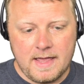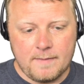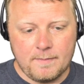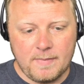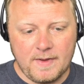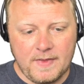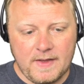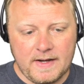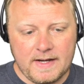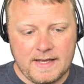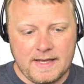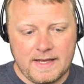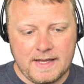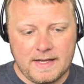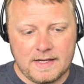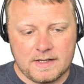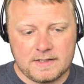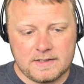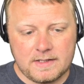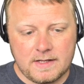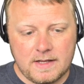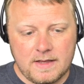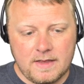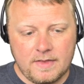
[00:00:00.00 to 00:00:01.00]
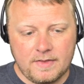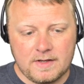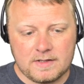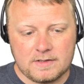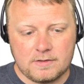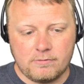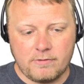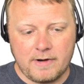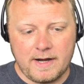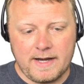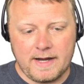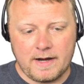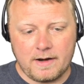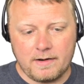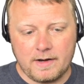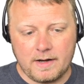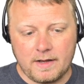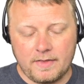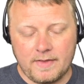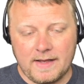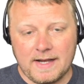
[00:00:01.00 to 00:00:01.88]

but then it has this gray area.